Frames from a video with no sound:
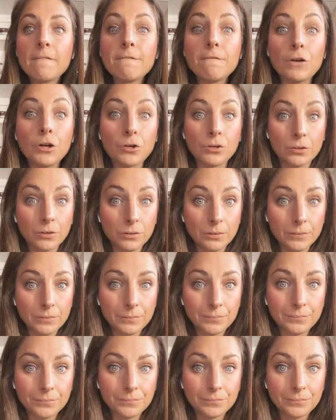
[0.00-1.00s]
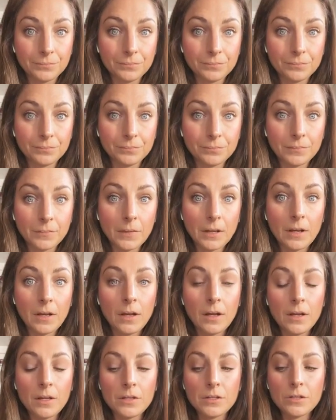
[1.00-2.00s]
fertile.
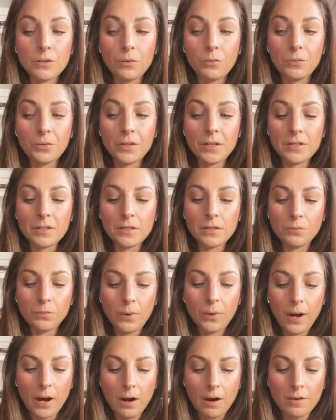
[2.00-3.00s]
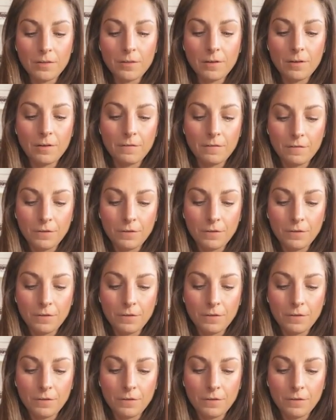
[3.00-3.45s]
So this is where the